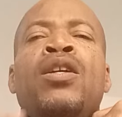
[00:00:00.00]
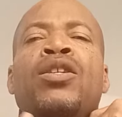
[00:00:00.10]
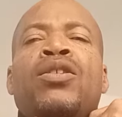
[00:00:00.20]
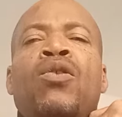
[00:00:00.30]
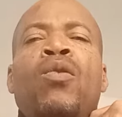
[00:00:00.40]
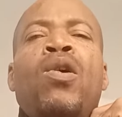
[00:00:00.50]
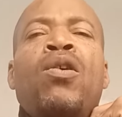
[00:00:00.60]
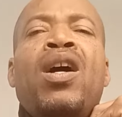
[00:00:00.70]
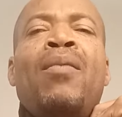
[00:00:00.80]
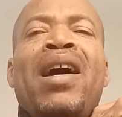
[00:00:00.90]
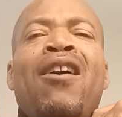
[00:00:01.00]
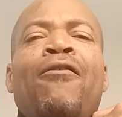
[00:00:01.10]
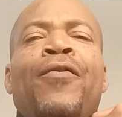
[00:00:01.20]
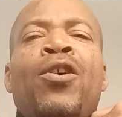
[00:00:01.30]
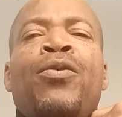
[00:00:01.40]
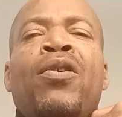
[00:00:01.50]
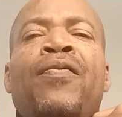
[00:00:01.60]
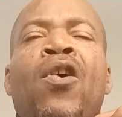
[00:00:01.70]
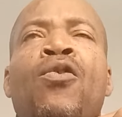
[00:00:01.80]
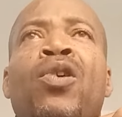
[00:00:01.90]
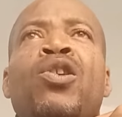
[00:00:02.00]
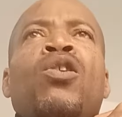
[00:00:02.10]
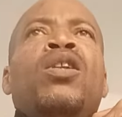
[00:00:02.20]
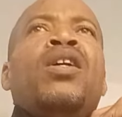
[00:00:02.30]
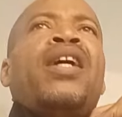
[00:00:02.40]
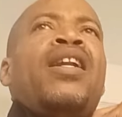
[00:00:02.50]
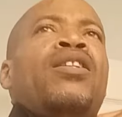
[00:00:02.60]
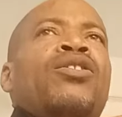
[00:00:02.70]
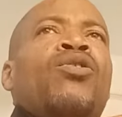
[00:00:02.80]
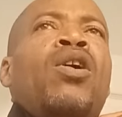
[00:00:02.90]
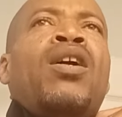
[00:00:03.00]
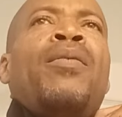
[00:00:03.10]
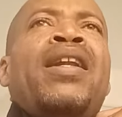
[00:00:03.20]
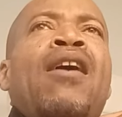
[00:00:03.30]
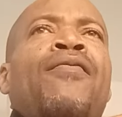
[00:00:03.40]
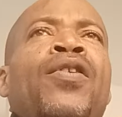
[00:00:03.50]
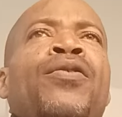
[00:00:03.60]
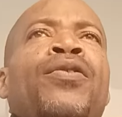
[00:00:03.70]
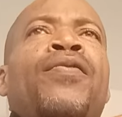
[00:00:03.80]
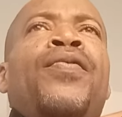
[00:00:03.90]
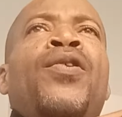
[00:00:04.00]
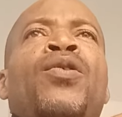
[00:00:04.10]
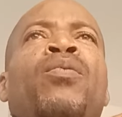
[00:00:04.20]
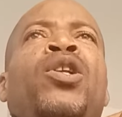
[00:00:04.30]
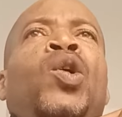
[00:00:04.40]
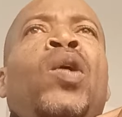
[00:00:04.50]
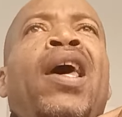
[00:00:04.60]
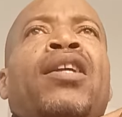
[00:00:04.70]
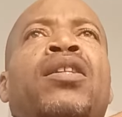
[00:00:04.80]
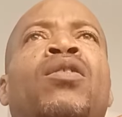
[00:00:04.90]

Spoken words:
so it won't come out further and further. You'll look at it and start coming out further and further, but you actually